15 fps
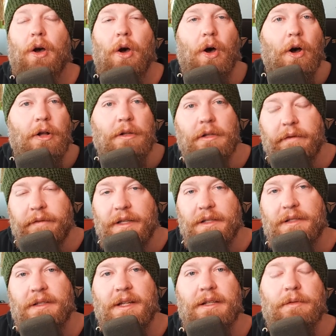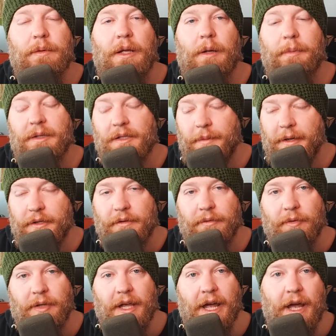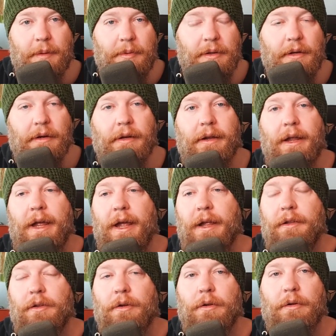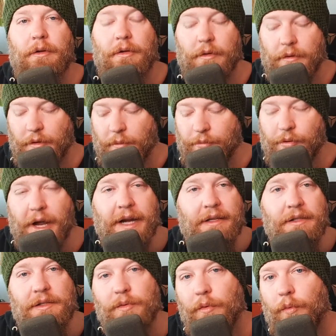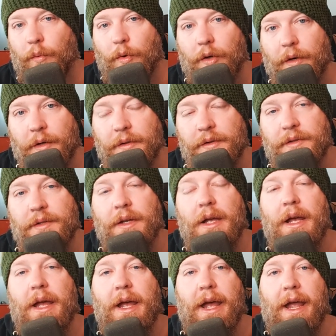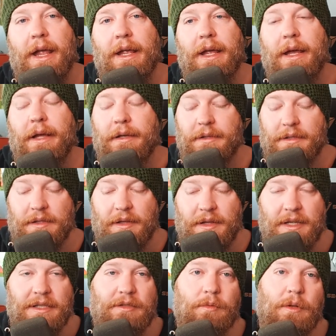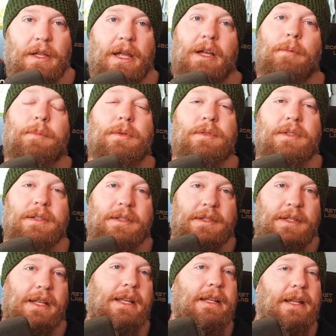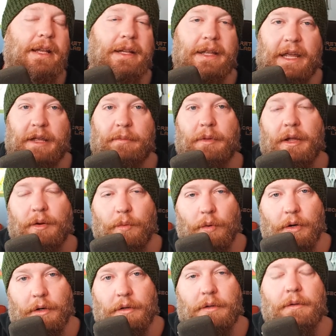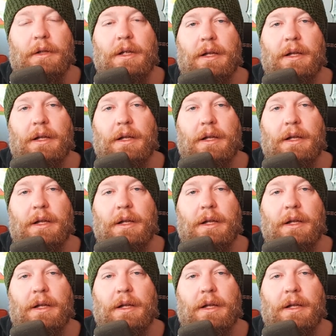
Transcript: All of these things will help expand your vocabulary and your practice with words. And this will help you succeed at a game like Wordle.